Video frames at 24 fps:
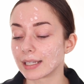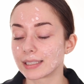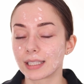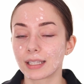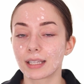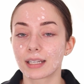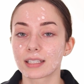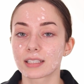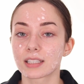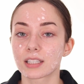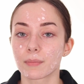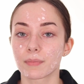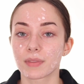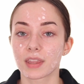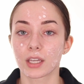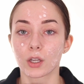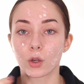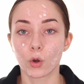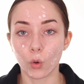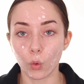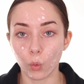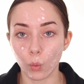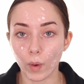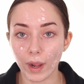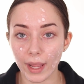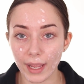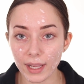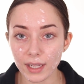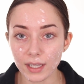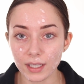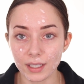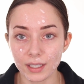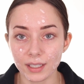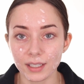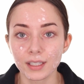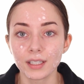needed something
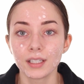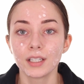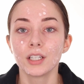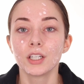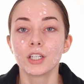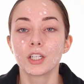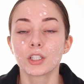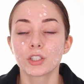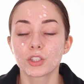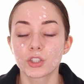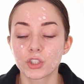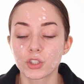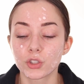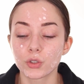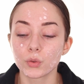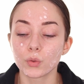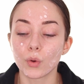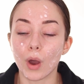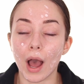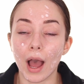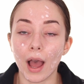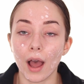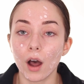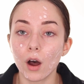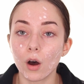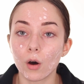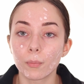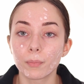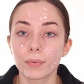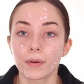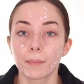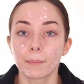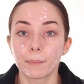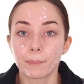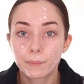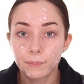quick to help
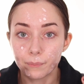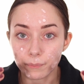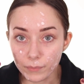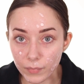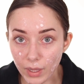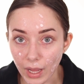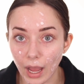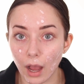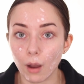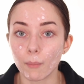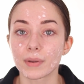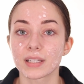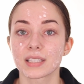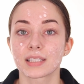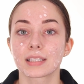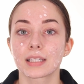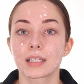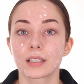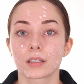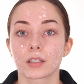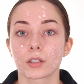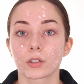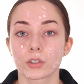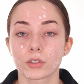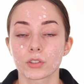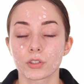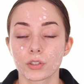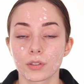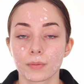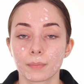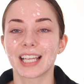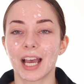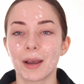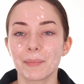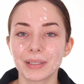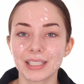how my skin looks.
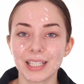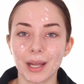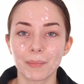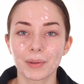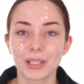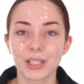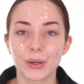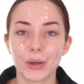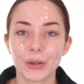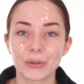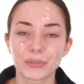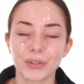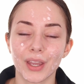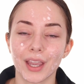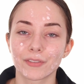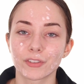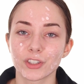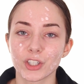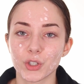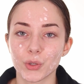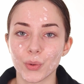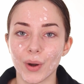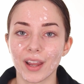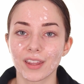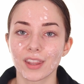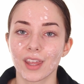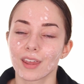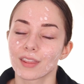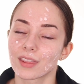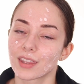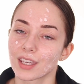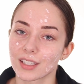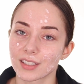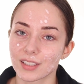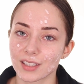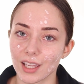Tell me down below if you ever tried
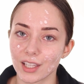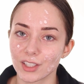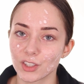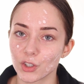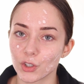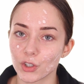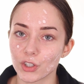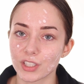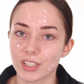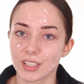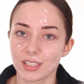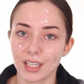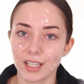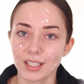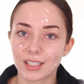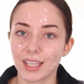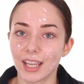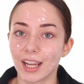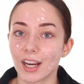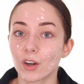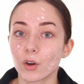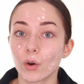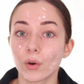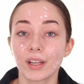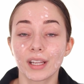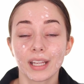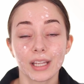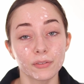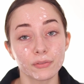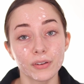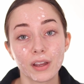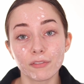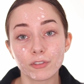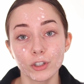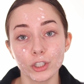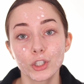this in your skincare, or if
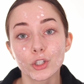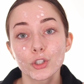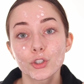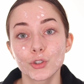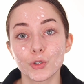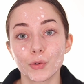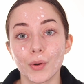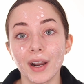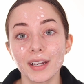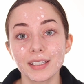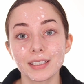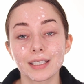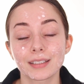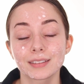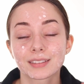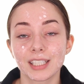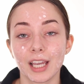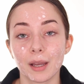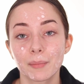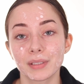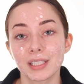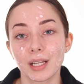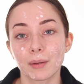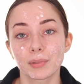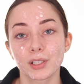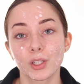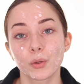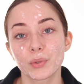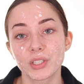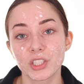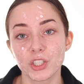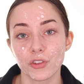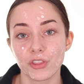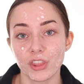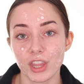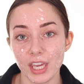ever you try it. Tell me down below
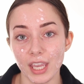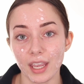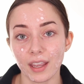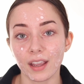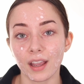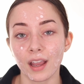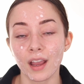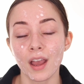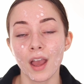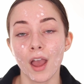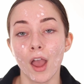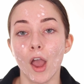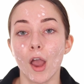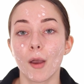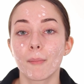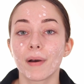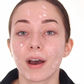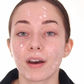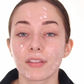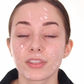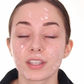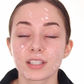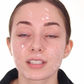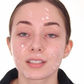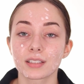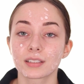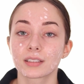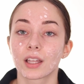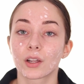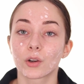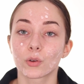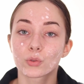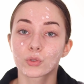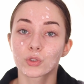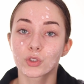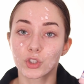what you think about this
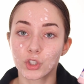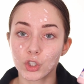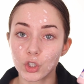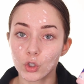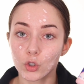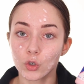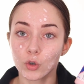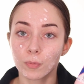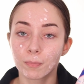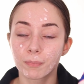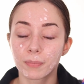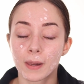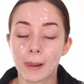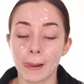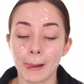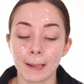little dupe,